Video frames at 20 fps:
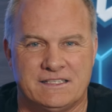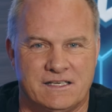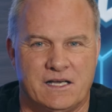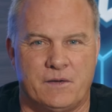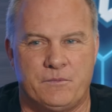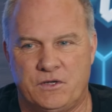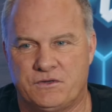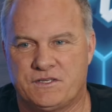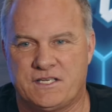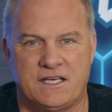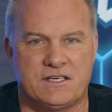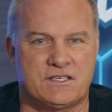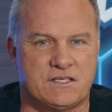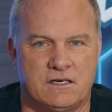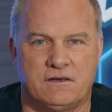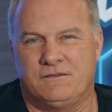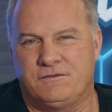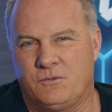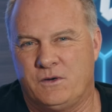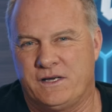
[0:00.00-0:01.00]
a mutation
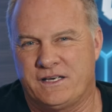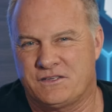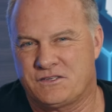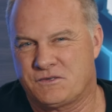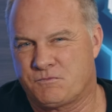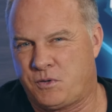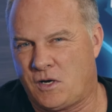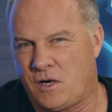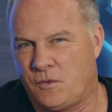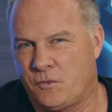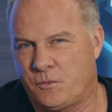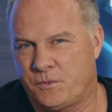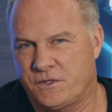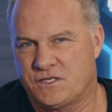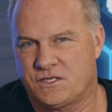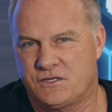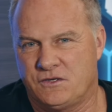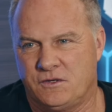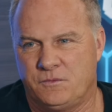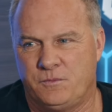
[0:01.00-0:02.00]
of what it probably
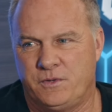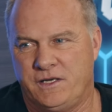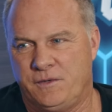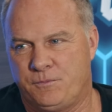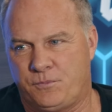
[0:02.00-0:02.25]
should be?